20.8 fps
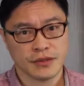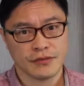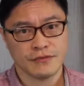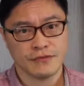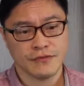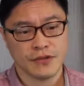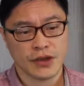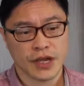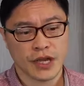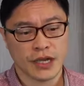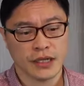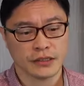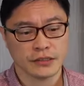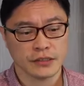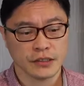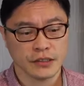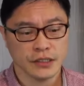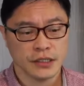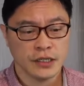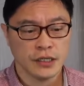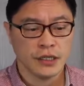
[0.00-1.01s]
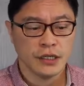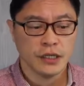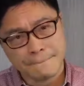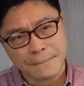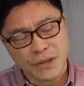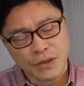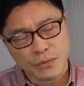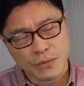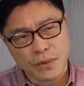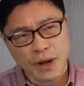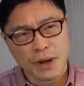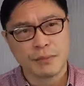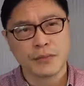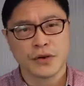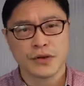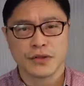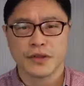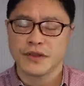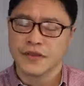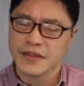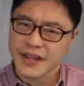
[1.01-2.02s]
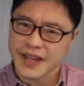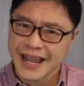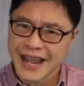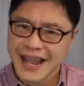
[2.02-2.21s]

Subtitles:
of the fat. Remember that the